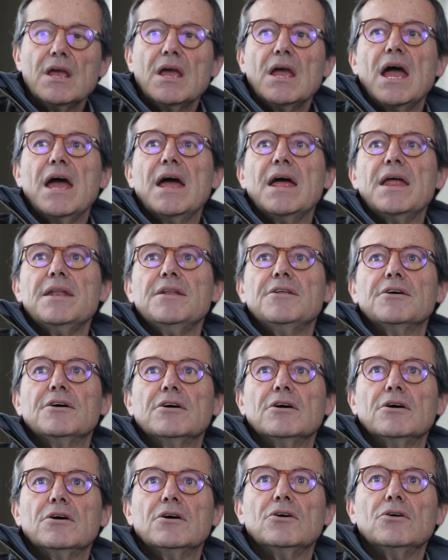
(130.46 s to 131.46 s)
And
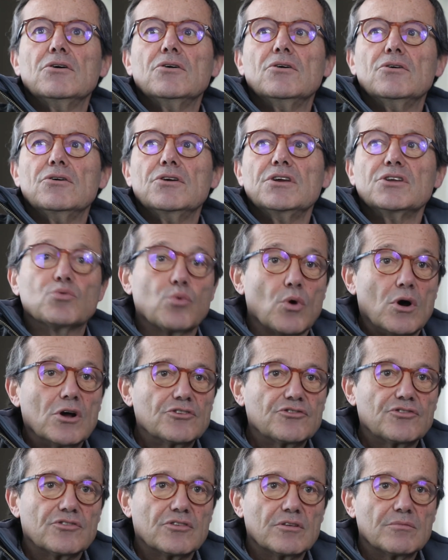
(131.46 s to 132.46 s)
it
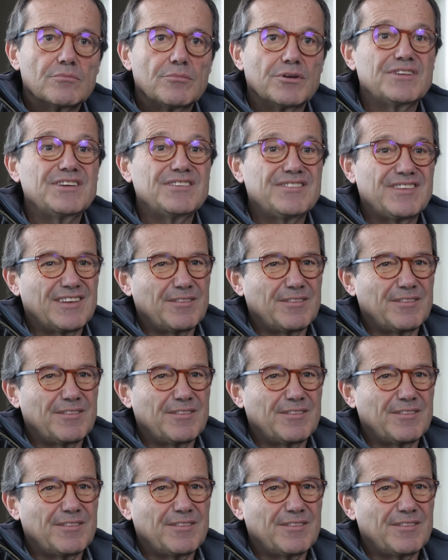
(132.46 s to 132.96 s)
works, but it's